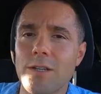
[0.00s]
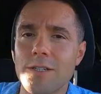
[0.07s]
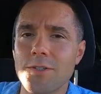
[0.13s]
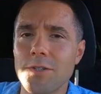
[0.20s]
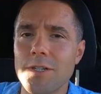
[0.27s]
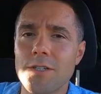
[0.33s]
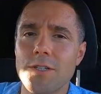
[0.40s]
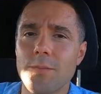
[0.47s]
Let's
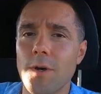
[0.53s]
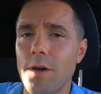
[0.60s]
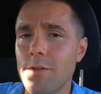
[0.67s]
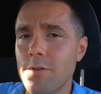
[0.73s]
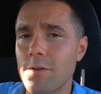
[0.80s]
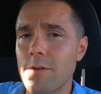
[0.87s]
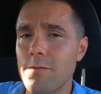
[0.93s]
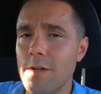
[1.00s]
look at some
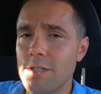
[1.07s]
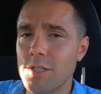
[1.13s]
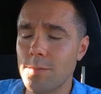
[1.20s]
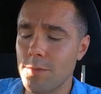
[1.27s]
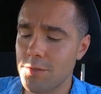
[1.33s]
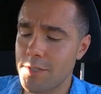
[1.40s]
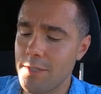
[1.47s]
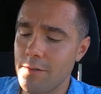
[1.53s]
other
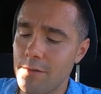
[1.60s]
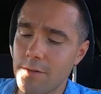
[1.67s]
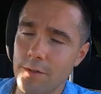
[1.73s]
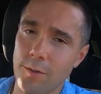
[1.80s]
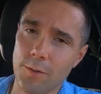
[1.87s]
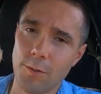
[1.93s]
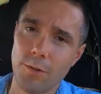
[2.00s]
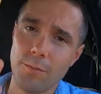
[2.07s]
vegetables here. The
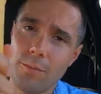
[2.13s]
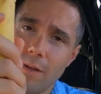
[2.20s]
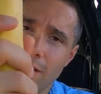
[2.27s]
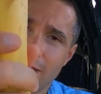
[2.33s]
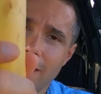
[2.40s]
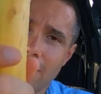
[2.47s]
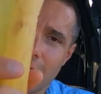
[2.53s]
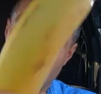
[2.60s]
good old
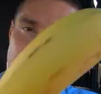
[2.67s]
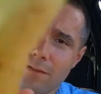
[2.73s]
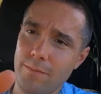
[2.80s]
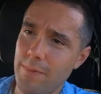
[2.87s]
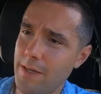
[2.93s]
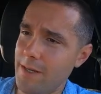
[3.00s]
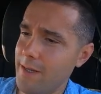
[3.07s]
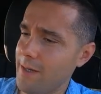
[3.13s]
banana. The
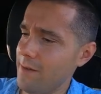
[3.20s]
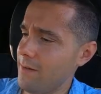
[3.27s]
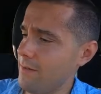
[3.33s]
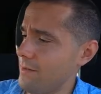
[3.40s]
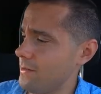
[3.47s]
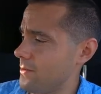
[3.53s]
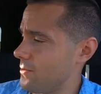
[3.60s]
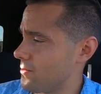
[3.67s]
banana
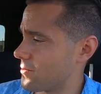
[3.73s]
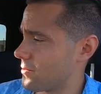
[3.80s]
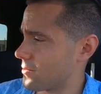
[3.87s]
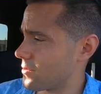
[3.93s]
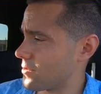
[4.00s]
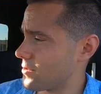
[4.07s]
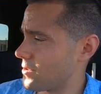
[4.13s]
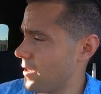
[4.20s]
is a
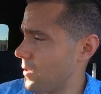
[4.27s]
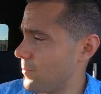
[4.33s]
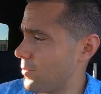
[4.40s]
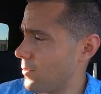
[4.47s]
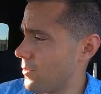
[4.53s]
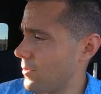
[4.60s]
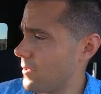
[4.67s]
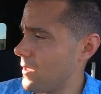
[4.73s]

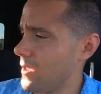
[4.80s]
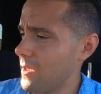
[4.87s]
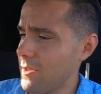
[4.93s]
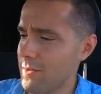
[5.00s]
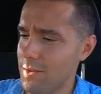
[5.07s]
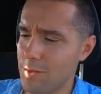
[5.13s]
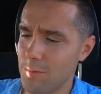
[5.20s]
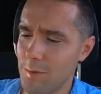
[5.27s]
staple.
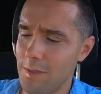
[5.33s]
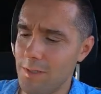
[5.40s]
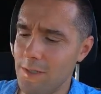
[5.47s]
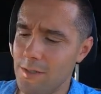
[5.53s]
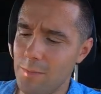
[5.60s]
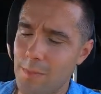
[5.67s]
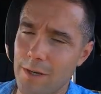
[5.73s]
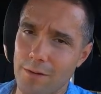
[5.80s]
This one
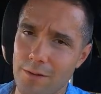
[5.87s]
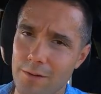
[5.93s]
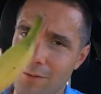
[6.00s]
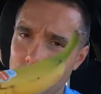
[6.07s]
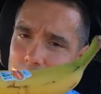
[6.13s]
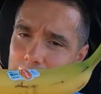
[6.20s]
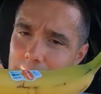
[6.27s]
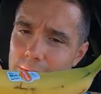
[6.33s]
needs about another
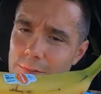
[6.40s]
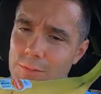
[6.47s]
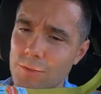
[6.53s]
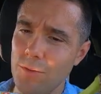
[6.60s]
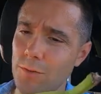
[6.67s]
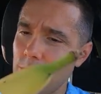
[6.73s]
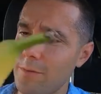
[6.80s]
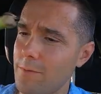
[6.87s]
day or
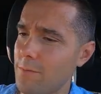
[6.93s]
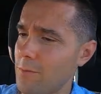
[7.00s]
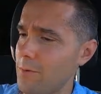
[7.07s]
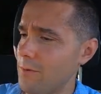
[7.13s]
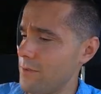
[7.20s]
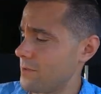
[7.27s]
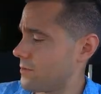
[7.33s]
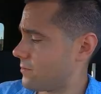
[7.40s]
two
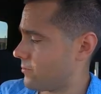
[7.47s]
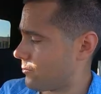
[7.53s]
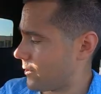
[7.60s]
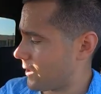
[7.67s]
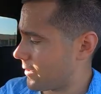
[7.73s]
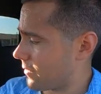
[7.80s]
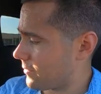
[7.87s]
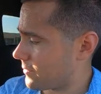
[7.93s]
before it's
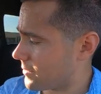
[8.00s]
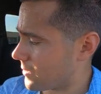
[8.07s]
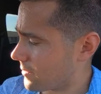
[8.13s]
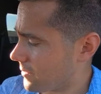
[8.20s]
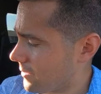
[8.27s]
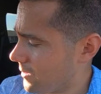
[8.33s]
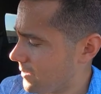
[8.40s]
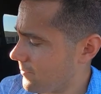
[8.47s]
ready to
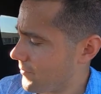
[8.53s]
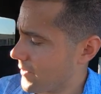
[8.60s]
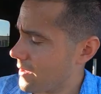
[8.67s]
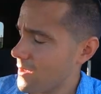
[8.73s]
eat.